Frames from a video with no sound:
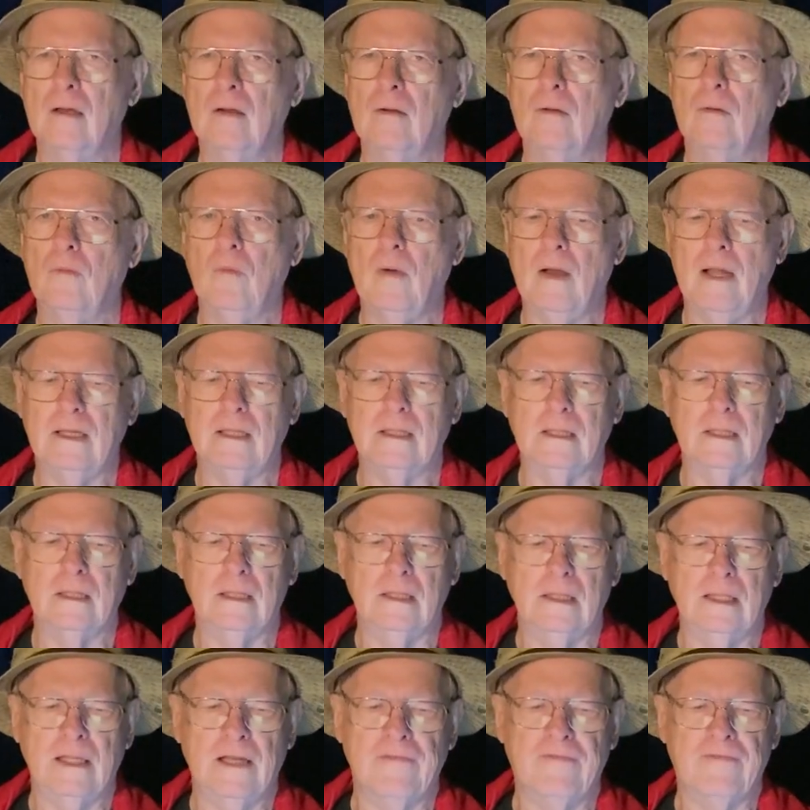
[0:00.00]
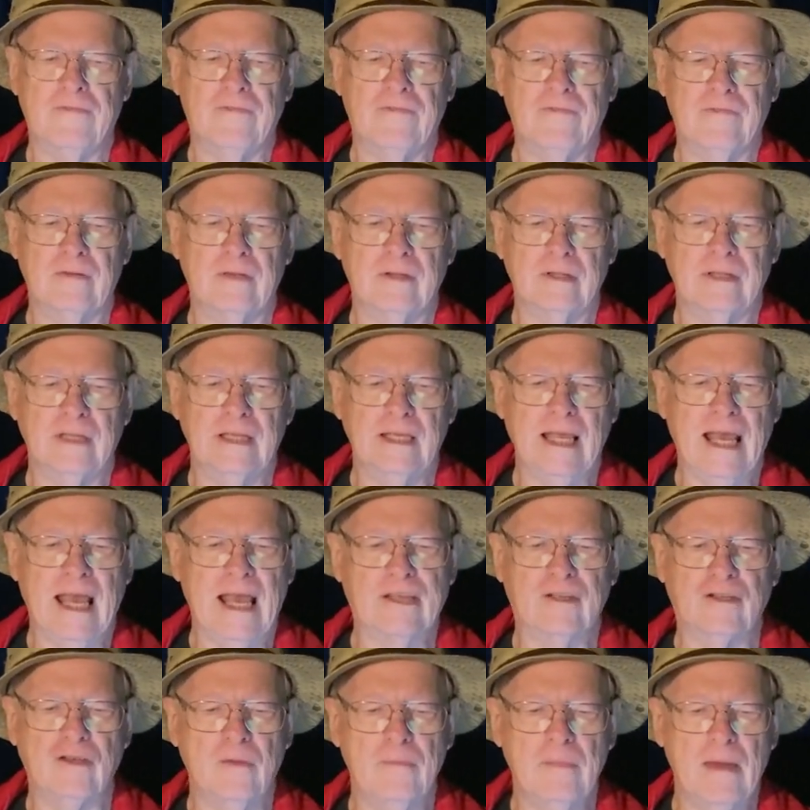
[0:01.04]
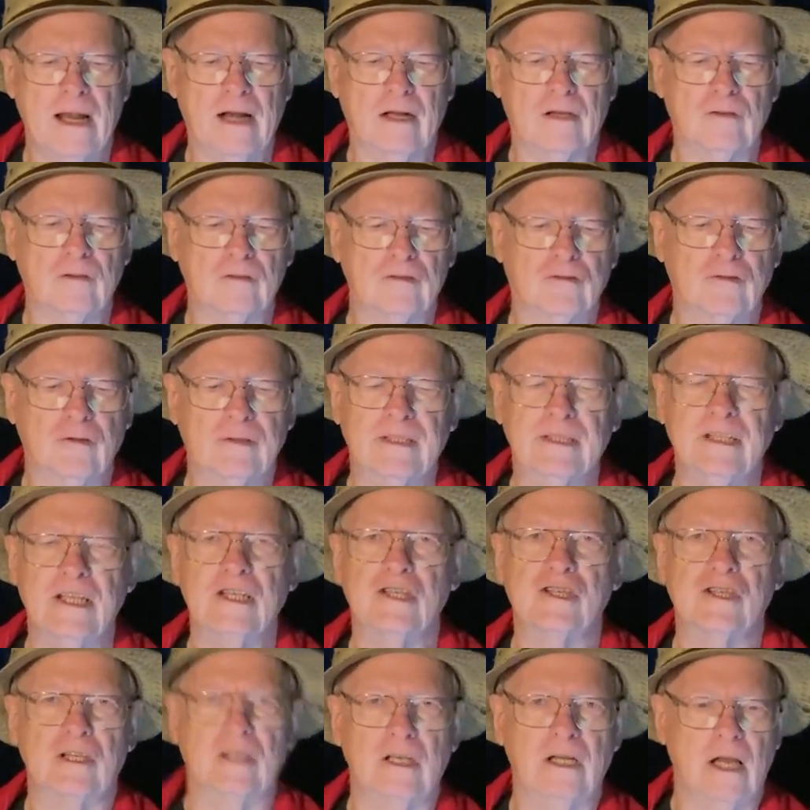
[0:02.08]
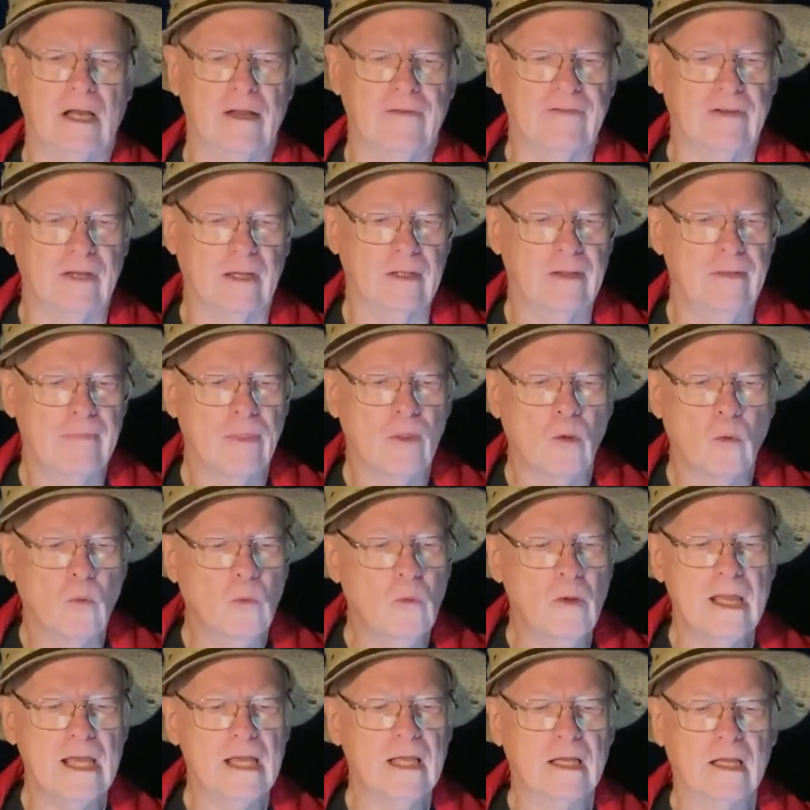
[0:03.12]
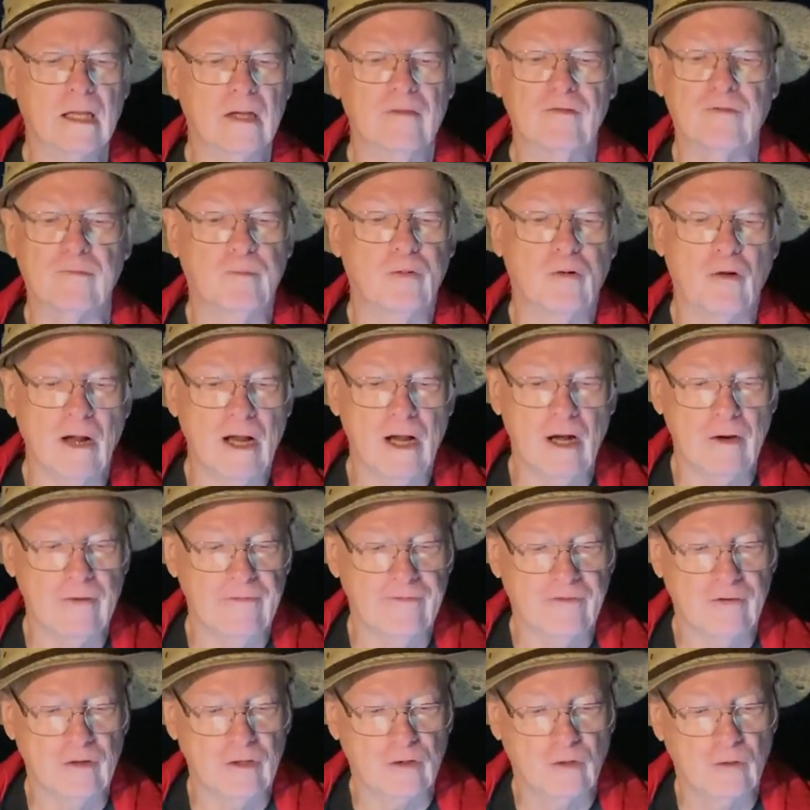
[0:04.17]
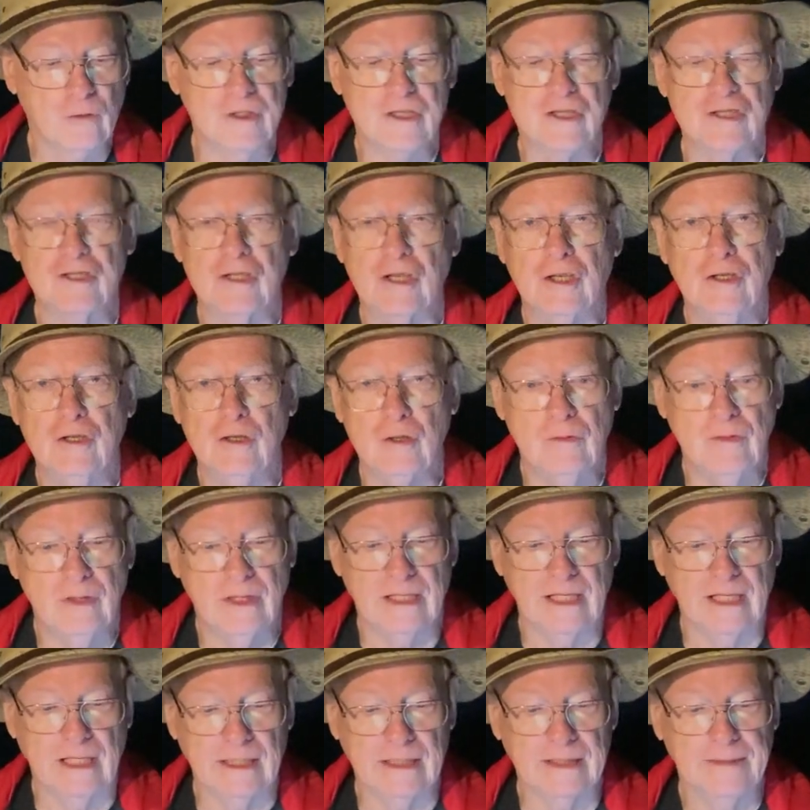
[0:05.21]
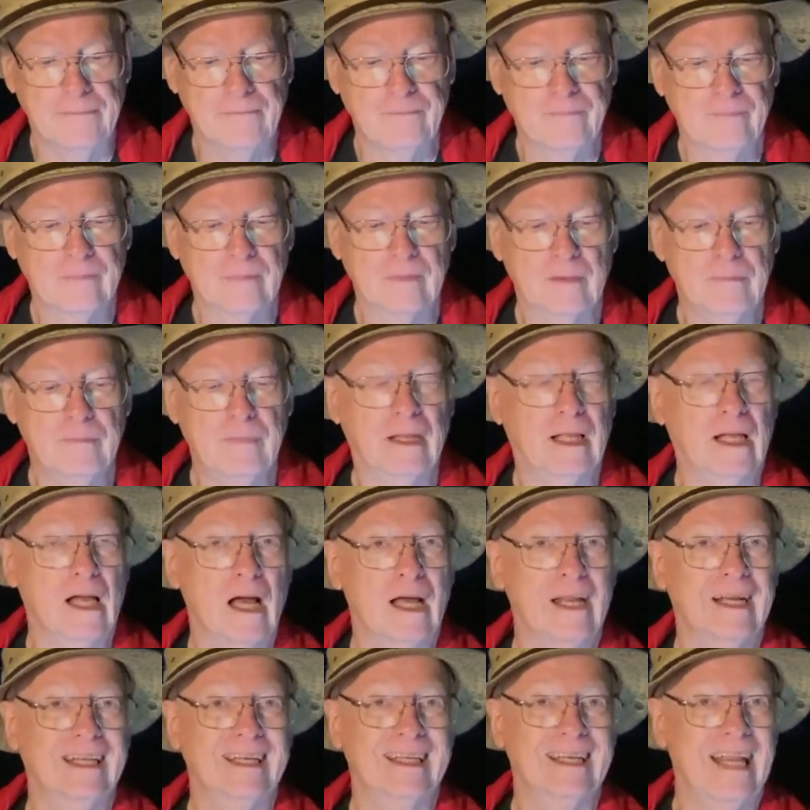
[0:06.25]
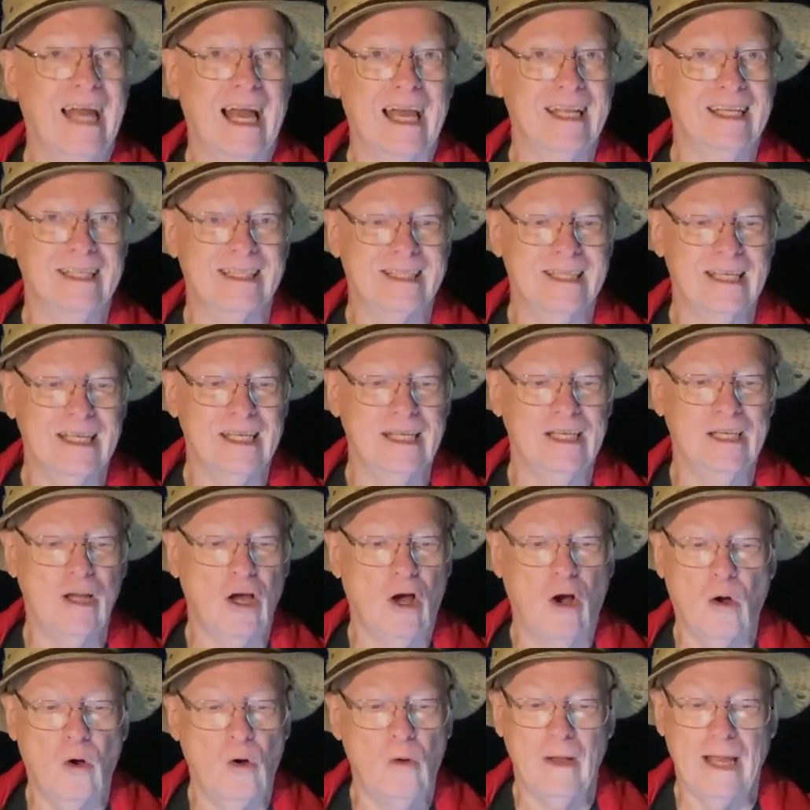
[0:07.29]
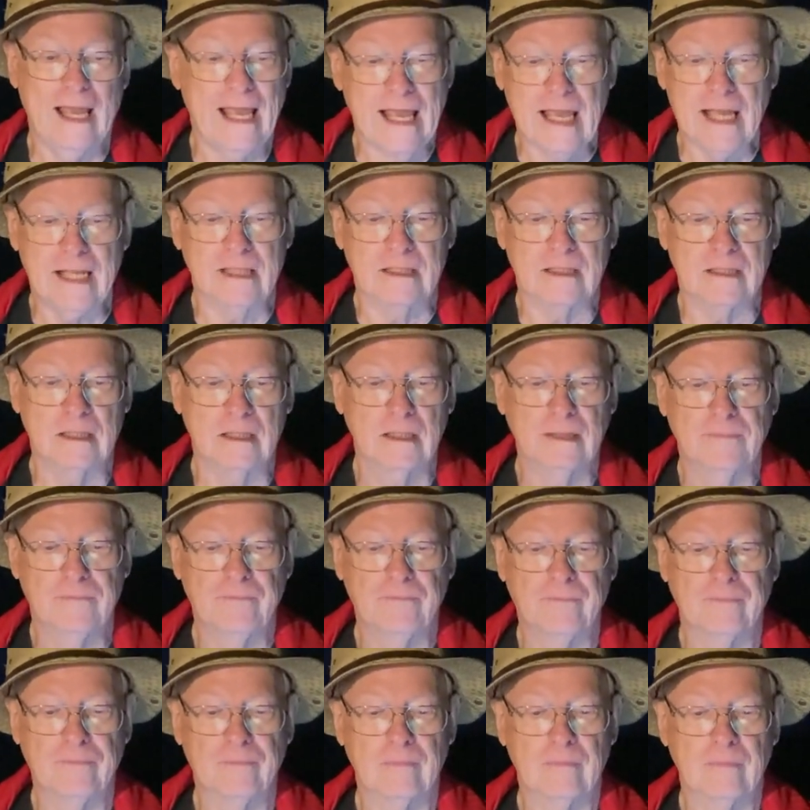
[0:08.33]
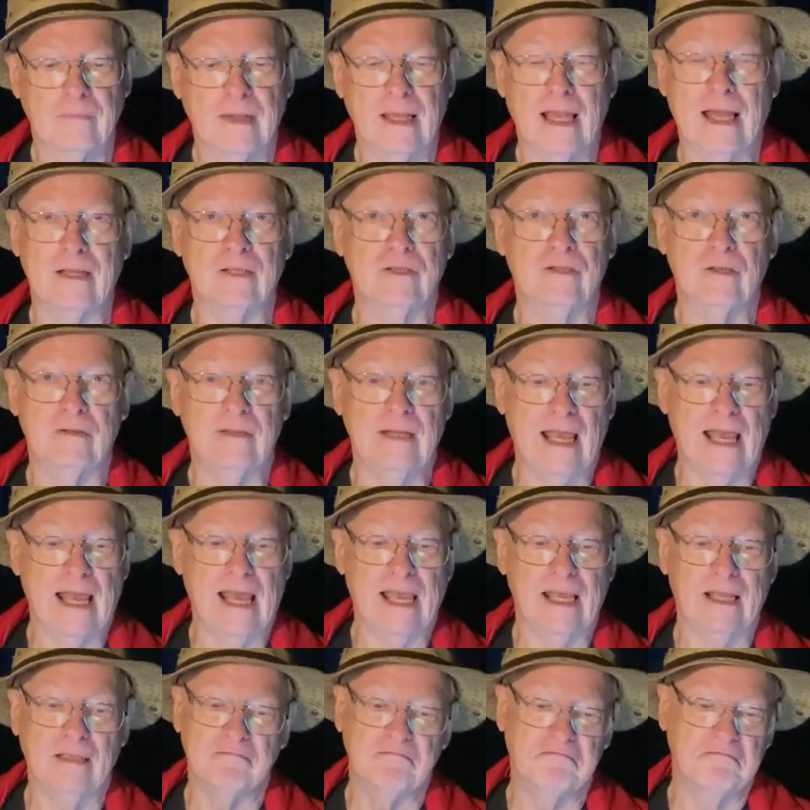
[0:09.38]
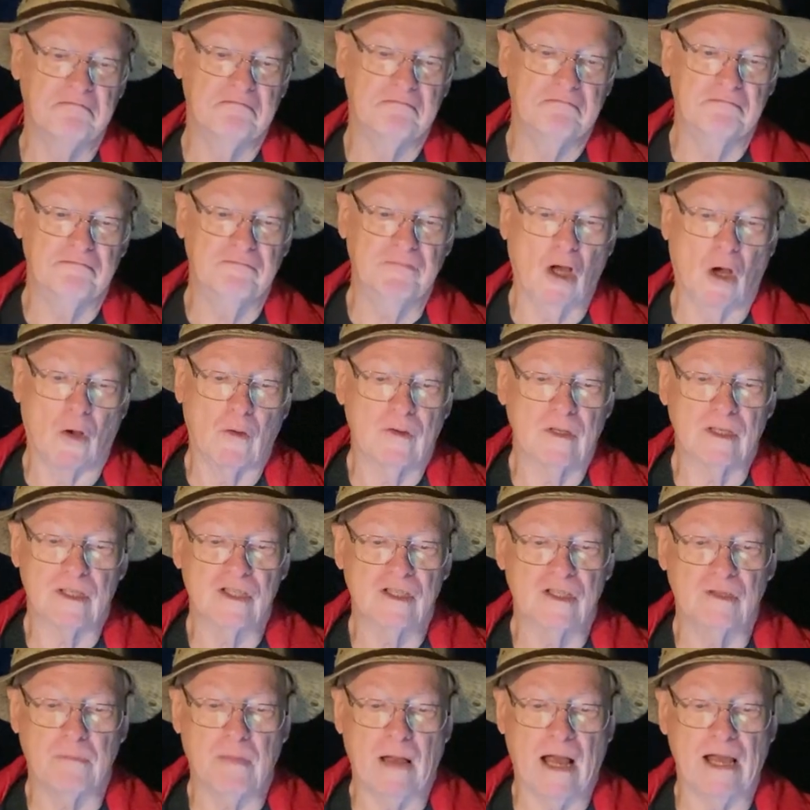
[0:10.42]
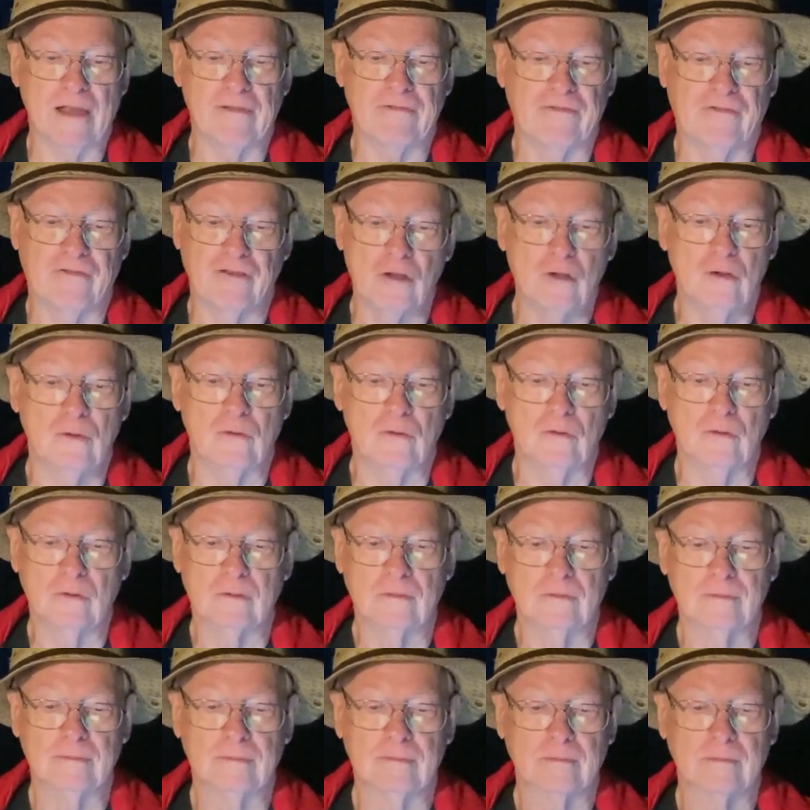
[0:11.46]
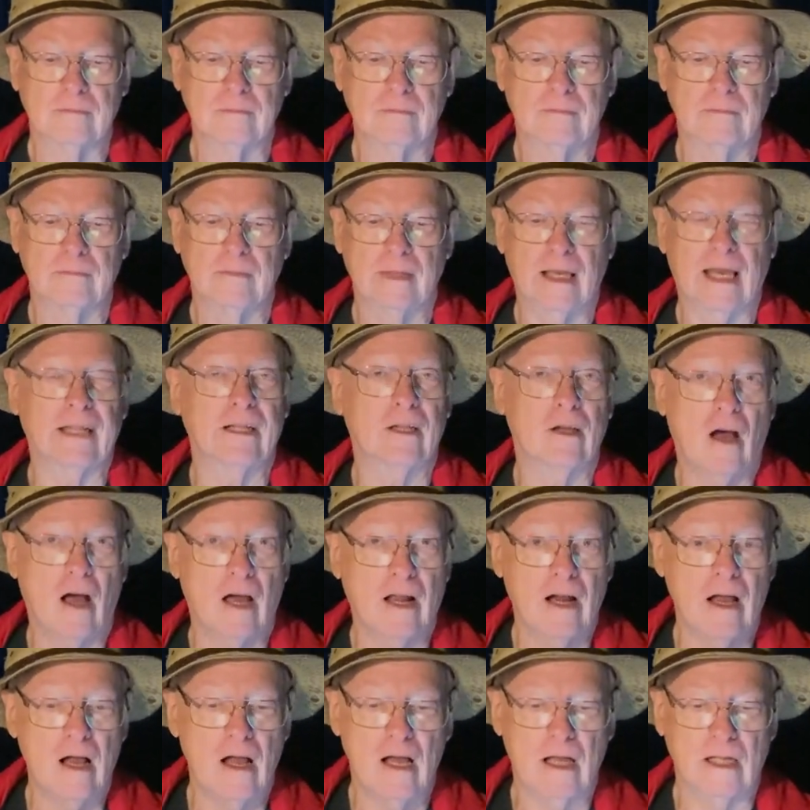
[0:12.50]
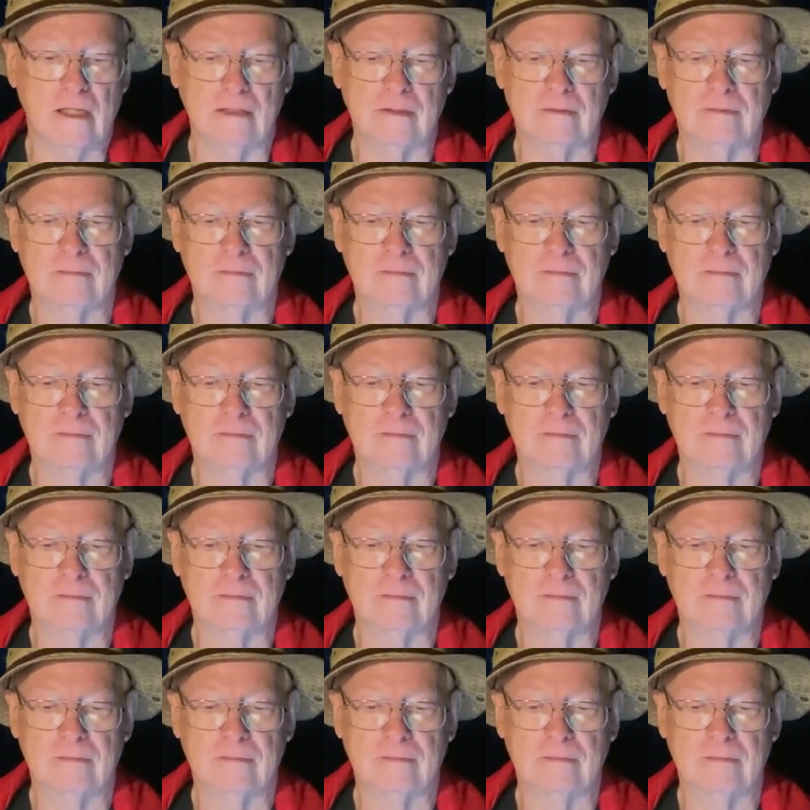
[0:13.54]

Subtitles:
What if the ecumenical tradition of a week of prayer for Christian unity, begun in 1908 and today noticed by few, had gone on,